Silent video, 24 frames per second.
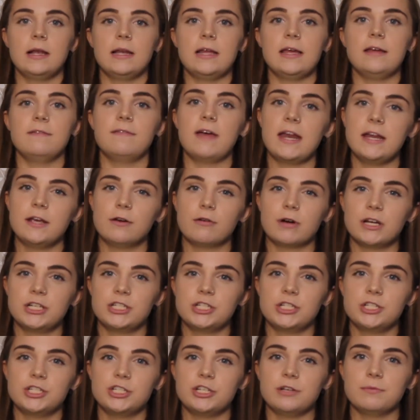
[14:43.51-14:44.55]
Leave any
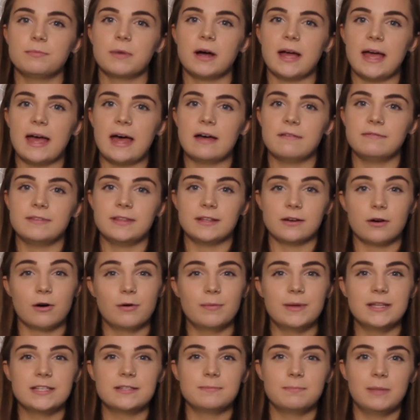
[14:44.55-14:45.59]
questions you might have in the
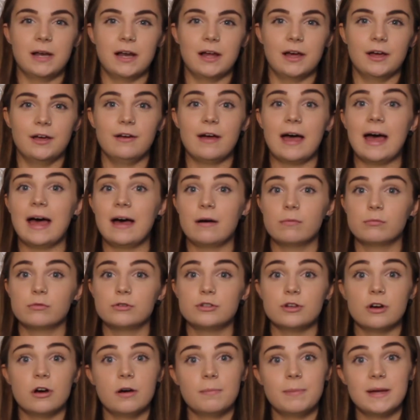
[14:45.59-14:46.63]
comments below and we'll
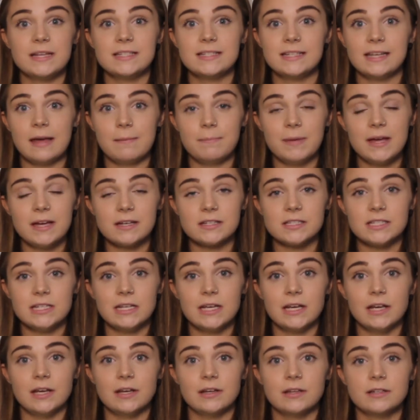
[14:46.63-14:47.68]
do our best to get back to
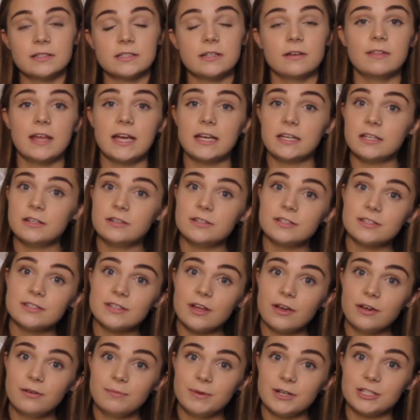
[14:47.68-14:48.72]
you. So thank you
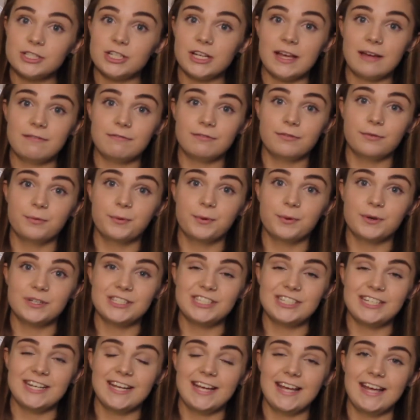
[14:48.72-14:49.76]
so much again for
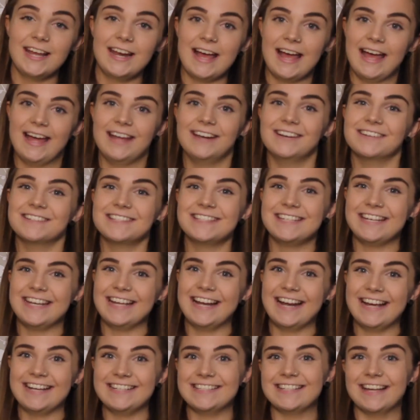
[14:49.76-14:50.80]
watching and I'll see you
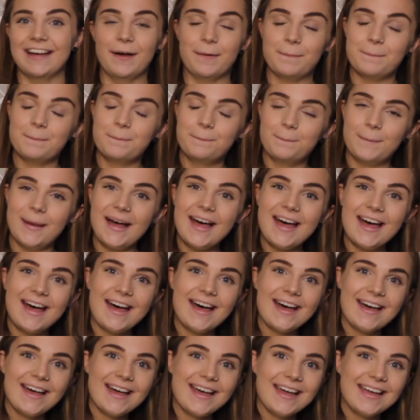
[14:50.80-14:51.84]
later.
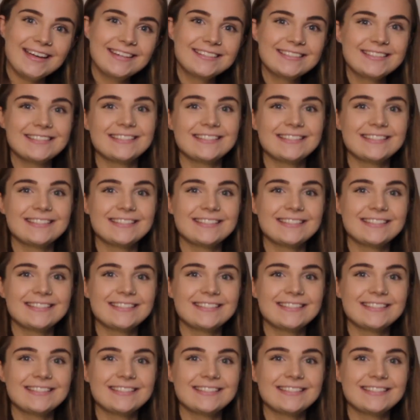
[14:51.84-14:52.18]
Bye!